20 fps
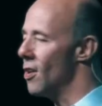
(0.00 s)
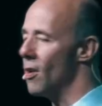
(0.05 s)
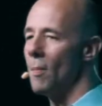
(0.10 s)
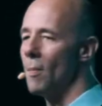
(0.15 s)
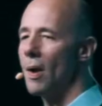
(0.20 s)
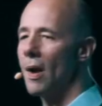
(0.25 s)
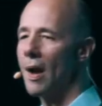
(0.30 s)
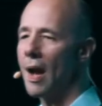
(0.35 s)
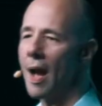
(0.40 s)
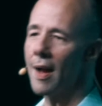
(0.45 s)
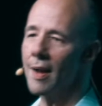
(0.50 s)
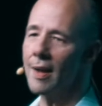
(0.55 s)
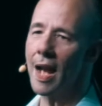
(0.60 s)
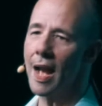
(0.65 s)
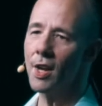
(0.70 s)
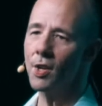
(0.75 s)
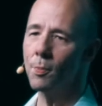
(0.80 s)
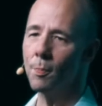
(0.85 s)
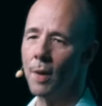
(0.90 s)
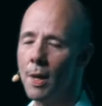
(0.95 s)
You'll meet a lot of
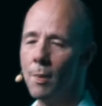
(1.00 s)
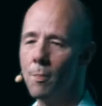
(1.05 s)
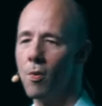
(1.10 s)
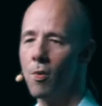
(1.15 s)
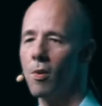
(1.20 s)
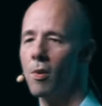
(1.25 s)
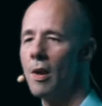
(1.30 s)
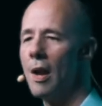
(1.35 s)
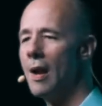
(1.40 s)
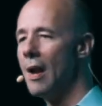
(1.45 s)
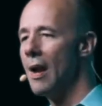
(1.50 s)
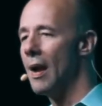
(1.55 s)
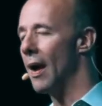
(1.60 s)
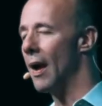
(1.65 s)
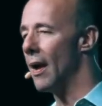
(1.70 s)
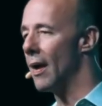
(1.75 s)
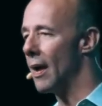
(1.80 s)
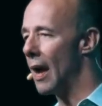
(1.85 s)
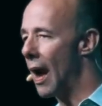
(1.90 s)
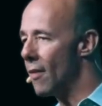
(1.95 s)
nice people.
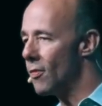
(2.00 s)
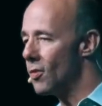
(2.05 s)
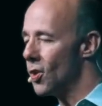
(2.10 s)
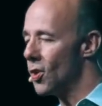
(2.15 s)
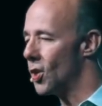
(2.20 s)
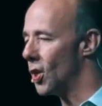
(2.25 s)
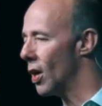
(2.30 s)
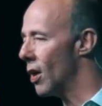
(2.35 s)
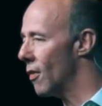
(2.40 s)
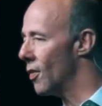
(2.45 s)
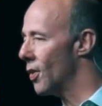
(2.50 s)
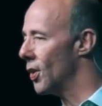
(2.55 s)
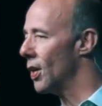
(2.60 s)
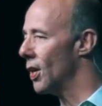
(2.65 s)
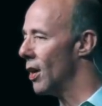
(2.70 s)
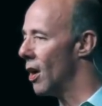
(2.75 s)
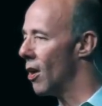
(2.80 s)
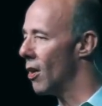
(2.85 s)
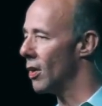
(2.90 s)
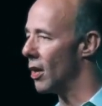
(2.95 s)
And after service,
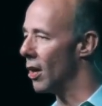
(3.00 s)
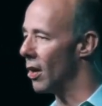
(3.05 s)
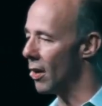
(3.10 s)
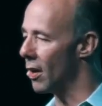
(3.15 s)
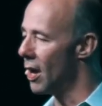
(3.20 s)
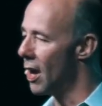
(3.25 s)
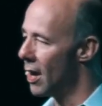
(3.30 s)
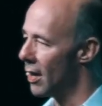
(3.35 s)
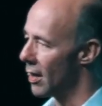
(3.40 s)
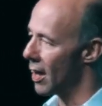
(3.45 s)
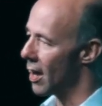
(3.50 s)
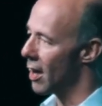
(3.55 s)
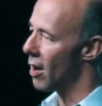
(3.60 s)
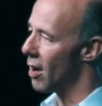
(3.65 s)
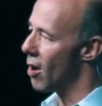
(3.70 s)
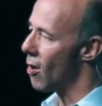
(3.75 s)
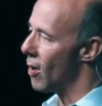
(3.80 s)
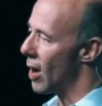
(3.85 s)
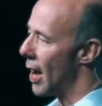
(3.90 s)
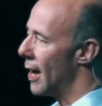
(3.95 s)
you know, the
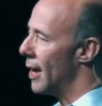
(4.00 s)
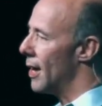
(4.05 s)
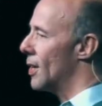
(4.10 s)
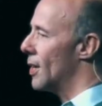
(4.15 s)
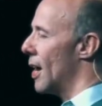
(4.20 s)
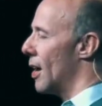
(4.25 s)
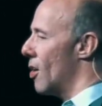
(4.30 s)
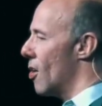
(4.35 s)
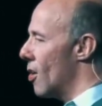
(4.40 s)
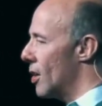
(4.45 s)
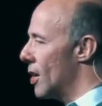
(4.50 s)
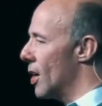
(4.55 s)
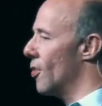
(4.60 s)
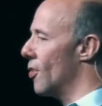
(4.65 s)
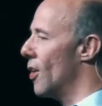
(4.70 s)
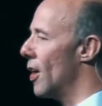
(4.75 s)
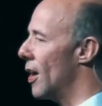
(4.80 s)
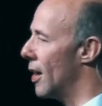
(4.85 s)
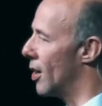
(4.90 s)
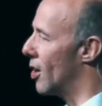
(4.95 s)
little old ladies, they cook this
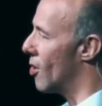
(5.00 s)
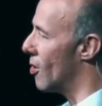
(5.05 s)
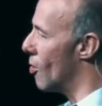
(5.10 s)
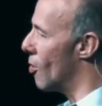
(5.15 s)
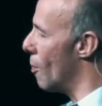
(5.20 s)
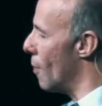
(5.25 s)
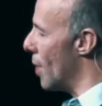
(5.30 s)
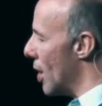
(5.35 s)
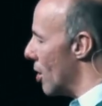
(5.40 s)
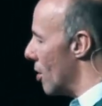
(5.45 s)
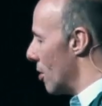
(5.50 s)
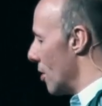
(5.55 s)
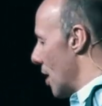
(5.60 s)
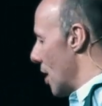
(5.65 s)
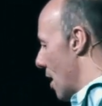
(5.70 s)
really cool meal,